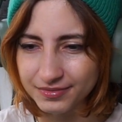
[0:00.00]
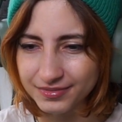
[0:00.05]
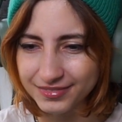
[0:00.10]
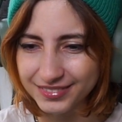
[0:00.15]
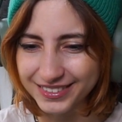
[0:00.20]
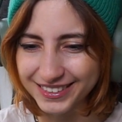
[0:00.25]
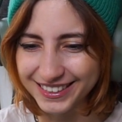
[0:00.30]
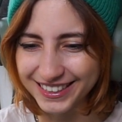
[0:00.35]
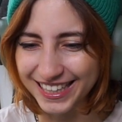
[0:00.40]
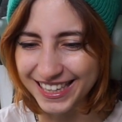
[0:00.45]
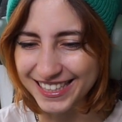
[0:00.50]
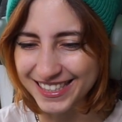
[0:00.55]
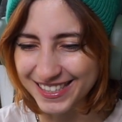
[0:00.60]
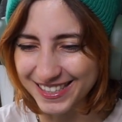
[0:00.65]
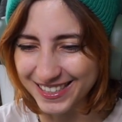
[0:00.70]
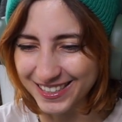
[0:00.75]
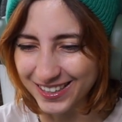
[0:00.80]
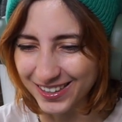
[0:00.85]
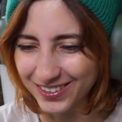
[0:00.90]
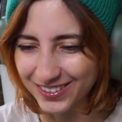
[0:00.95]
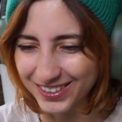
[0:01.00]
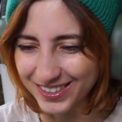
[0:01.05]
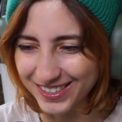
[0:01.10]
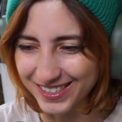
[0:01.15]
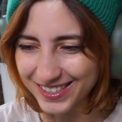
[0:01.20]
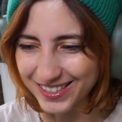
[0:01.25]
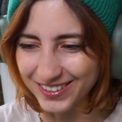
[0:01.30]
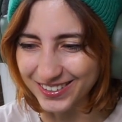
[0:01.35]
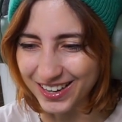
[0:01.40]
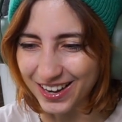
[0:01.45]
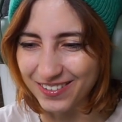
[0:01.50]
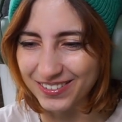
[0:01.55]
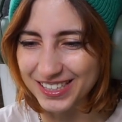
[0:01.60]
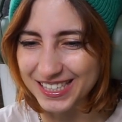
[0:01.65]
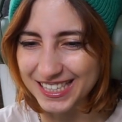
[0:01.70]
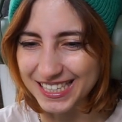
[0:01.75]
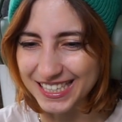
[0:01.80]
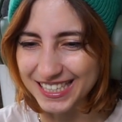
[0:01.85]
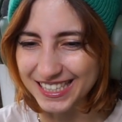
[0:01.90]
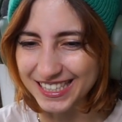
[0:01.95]
Let's go, Hisoka. I want
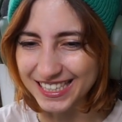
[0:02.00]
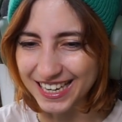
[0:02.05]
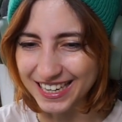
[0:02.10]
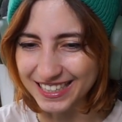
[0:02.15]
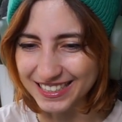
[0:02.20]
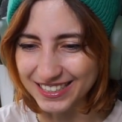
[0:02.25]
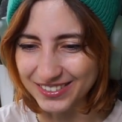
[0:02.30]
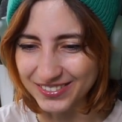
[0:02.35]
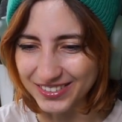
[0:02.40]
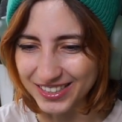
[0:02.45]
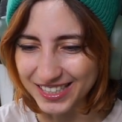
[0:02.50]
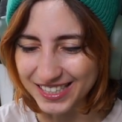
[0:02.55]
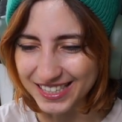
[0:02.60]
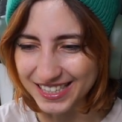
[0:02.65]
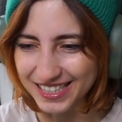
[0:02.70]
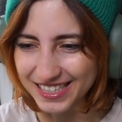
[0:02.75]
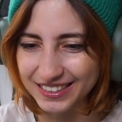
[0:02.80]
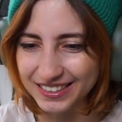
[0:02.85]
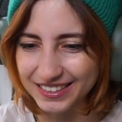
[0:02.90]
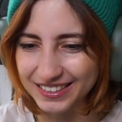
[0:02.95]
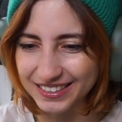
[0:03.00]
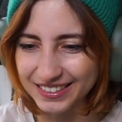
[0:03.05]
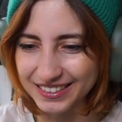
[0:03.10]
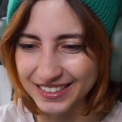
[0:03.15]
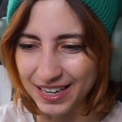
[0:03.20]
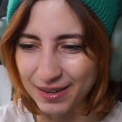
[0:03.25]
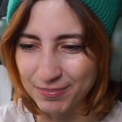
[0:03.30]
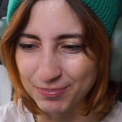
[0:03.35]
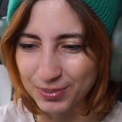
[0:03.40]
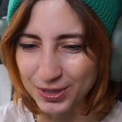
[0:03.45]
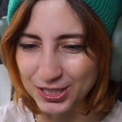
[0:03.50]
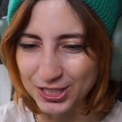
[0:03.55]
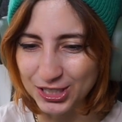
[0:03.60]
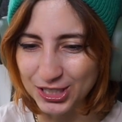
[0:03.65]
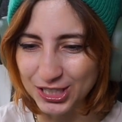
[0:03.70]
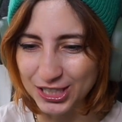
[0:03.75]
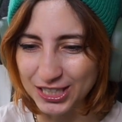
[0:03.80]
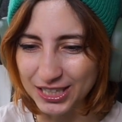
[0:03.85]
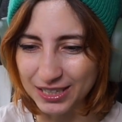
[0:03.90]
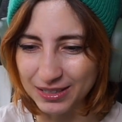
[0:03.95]
to see his tactic for this. Yeah,
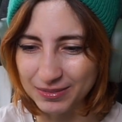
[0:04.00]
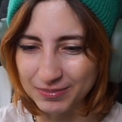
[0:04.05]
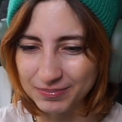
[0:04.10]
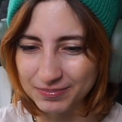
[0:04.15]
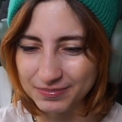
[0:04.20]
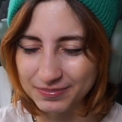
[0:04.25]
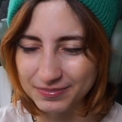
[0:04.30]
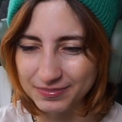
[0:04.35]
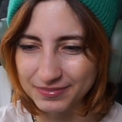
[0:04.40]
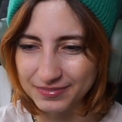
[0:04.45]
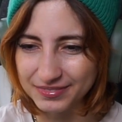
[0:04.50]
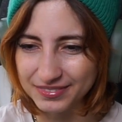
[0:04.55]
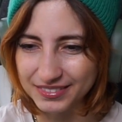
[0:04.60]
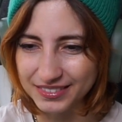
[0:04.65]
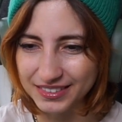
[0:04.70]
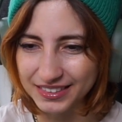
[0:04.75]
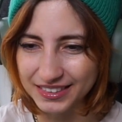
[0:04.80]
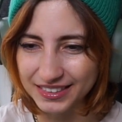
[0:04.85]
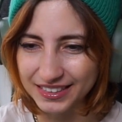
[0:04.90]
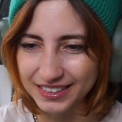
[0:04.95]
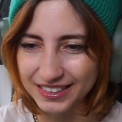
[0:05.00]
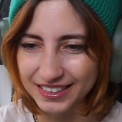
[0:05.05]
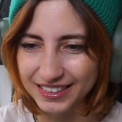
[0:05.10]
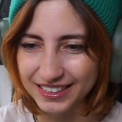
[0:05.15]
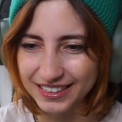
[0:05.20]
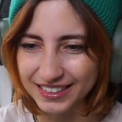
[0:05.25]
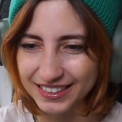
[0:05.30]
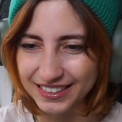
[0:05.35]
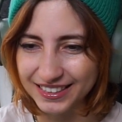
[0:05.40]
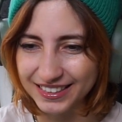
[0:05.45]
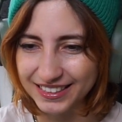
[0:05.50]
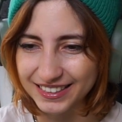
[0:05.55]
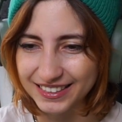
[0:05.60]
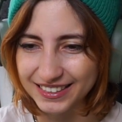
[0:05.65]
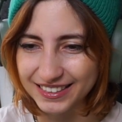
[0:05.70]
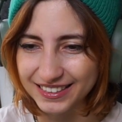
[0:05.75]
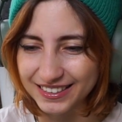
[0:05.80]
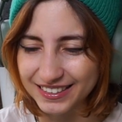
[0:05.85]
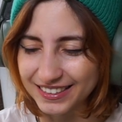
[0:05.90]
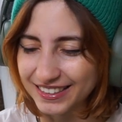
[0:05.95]
bungee gum. They
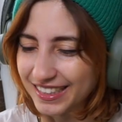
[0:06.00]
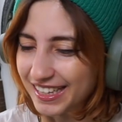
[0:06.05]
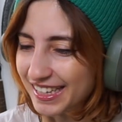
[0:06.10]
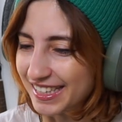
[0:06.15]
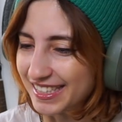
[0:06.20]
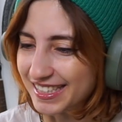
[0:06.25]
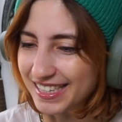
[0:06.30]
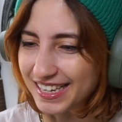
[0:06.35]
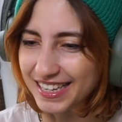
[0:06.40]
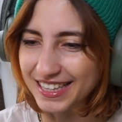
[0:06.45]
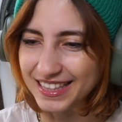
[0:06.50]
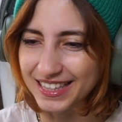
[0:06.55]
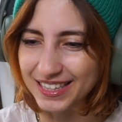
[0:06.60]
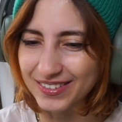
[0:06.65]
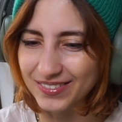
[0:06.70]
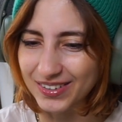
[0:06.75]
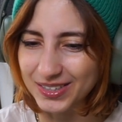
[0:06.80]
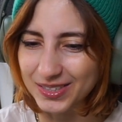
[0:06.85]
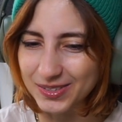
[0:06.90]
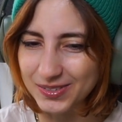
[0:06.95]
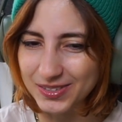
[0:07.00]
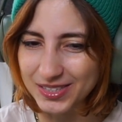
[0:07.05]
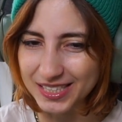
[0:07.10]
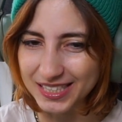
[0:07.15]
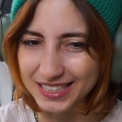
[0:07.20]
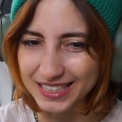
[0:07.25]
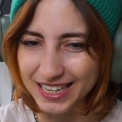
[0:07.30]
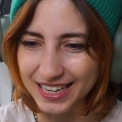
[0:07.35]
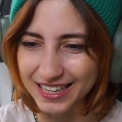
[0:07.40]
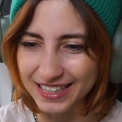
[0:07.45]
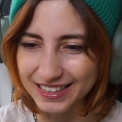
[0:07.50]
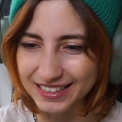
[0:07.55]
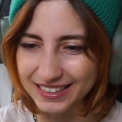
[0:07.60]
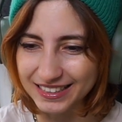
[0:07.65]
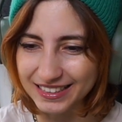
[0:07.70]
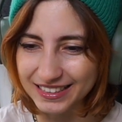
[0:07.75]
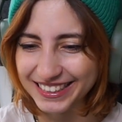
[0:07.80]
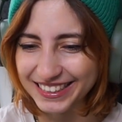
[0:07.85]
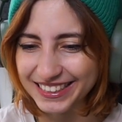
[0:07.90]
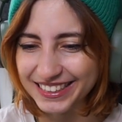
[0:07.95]
didn't say anything about using Nen.
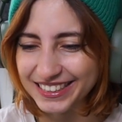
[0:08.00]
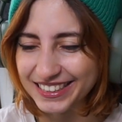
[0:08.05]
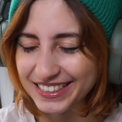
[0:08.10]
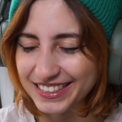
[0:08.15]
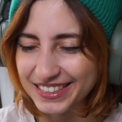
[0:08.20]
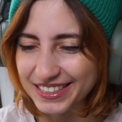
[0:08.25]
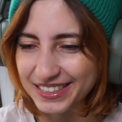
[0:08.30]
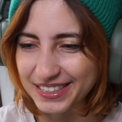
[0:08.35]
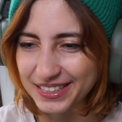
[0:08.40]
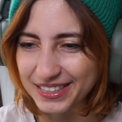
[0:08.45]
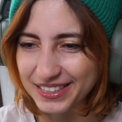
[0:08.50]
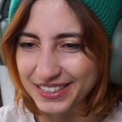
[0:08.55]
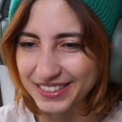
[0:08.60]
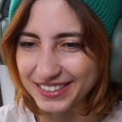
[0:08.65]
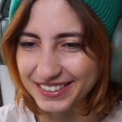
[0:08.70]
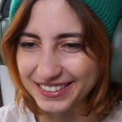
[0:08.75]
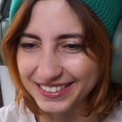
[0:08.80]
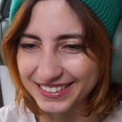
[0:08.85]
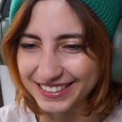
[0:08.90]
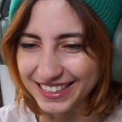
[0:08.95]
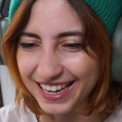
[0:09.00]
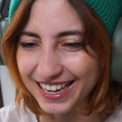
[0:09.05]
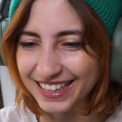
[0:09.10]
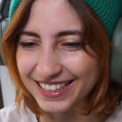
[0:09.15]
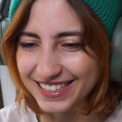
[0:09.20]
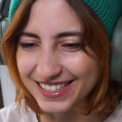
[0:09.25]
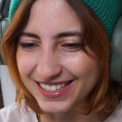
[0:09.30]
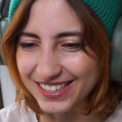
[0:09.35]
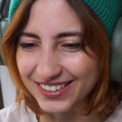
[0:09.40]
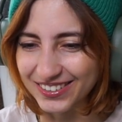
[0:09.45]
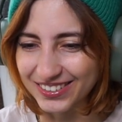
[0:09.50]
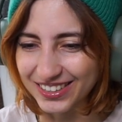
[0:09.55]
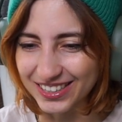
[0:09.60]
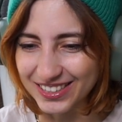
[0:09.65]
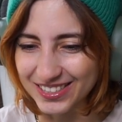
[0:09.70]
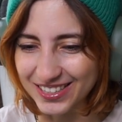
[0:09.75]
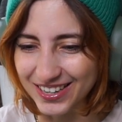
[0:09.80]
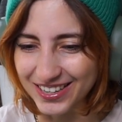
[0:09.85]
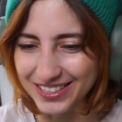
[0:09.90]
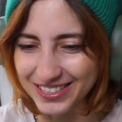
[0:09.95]
Yeah, Hisoka,
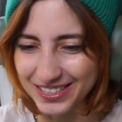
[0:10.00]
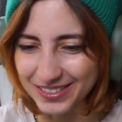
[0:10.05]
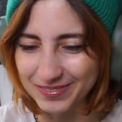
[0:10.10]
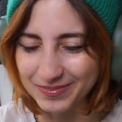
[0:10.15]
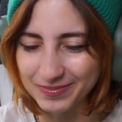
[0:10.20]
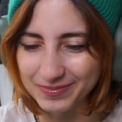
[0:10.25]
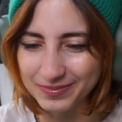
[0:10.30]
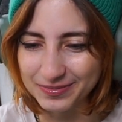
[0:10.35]
taunt him.